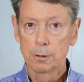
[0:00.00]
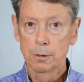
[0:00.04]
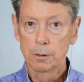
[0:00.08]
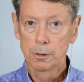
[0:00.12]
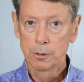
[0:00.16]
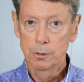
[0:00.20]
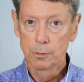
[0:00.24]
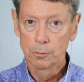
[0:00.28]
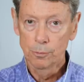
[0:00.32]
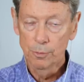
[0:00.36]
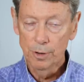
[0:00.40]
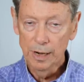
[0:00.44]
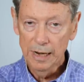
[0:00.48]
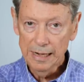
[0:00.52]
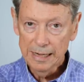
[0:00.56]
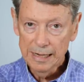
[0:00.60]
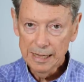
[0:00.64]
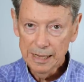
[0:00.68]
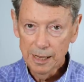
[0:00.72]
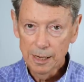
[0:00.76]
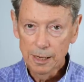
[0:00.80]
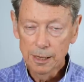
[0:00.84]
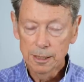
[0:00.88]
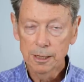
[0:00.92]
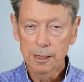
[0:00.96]
You know,
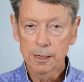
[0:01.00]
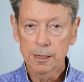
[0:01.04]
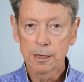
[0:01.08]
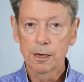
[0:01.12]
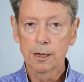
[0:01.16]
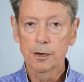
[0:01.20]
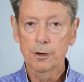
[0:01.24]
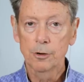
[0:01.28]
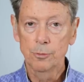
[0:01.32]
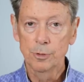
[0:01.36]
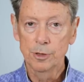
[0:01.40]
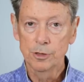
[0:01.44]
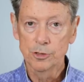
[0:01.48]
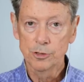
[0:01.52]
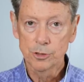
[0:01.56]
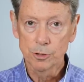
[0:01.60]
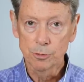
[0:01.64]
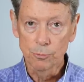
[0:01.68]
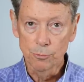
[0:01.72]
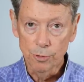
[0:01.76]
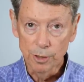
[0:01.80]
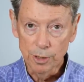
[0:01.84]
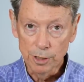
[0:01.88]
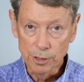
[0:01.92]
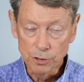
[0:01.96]
radiating that kind of re-
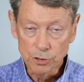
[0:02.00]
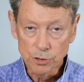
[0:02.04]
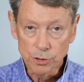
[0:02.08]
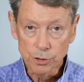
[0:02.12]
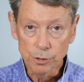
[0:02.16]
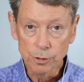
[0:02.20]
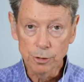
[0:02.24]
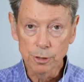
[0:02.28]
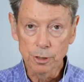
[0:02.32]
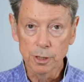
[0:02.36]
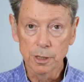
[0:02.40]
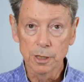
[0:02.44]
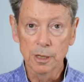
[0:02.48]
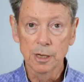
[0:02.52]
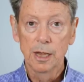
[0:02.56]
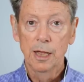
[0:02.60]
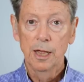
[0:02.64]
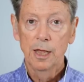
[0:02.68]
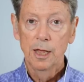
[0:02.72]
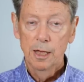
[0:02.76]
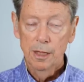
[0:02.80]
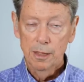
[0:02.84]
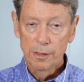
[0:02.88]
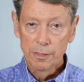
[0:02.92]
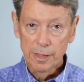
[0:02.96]
reassuring
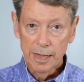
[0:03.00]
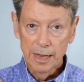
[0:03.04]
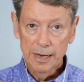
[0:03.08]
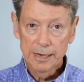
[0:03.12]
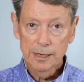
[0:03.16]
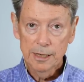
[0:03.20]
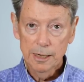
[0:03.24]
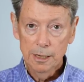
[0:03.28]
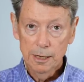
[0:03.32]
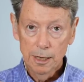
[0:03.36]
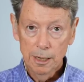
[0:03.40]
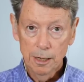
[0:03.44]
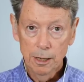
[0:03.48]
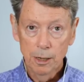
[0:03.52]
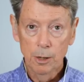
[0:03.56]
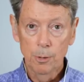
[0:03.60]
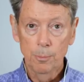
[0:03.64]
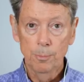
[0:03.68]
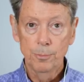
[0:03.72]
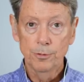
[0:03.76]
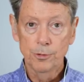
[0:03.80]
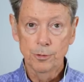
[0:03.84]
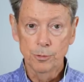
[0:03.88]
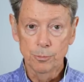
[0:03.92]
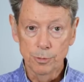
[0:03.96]
that can
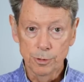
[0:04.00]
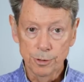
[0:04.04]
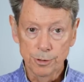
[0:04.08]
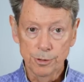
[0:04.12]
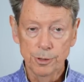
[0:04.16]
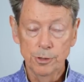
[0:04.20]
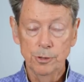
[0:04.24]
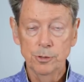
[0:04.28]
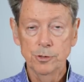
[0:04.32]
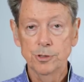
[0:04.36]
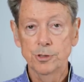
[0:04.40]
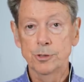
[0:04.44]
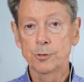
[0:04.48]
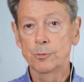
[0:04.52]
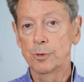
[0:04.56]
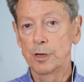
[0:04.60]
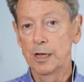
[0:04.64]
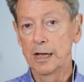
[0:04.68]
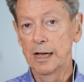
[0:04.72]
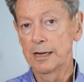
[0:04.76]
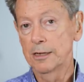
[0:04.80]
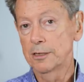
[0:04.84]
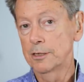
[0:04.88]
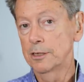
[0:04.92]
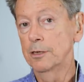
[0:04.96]
help to reduce the
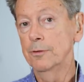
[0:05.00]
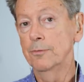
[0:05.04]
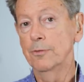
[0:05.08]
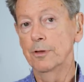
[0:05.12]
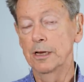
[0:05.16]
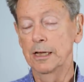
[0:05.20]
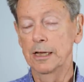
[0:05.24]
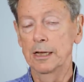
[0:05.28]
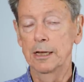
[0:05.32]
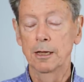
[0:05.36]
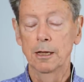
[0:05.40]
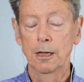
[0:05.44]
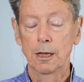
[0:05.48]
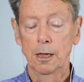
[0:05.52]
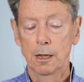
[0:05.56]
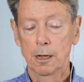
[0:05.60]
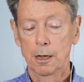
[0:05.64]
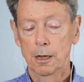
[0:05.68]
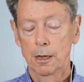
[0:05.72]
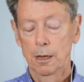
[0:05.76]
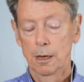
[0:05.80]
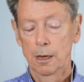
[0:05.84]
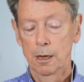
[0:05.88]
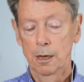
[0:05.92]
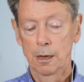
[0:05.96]
reactivity
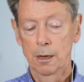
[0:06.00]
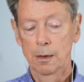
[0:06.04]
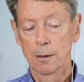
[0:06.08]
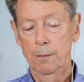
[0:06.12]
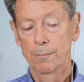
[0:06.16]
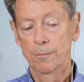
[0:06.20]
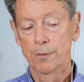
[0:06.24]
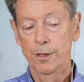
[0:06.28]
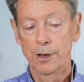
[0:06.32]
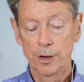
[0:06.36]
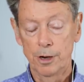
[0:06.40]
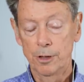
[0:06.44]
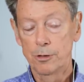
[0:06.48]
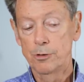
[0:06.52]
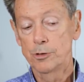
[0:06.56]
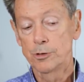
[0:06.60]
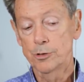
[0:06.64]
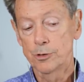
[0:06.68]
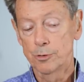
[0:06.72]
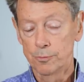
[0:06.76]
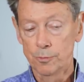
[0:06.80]
um, that others